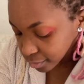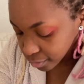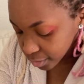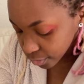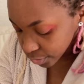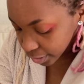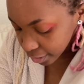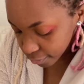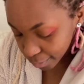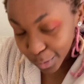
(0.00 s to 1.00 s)
the other day
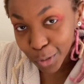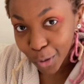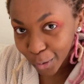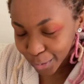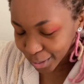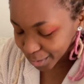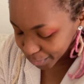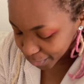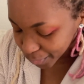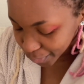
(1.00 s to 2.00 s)
from the Target,
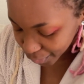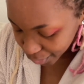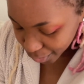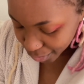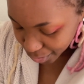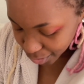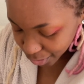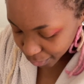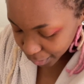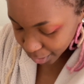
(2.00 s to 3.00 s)
so
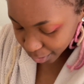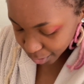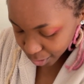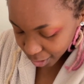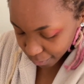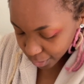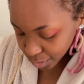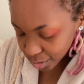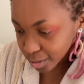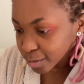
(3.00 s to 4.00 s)
we're gonna give this
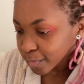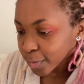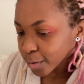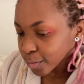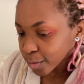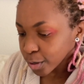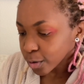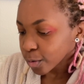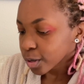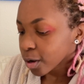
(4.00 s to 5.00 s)
the good
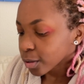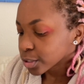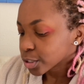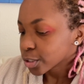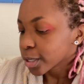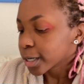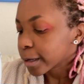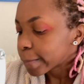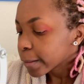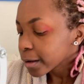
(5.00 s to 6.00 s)
old college try.
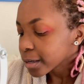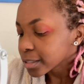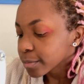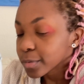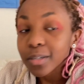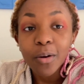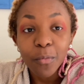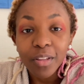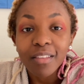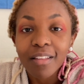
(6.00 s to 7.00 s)
I'm done
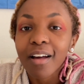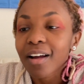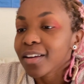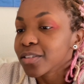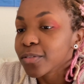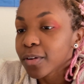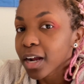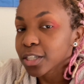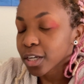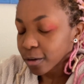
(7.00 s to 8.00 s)
with
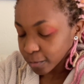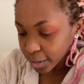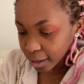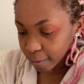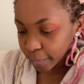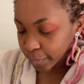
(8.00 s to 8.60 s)
eyeshadow for now.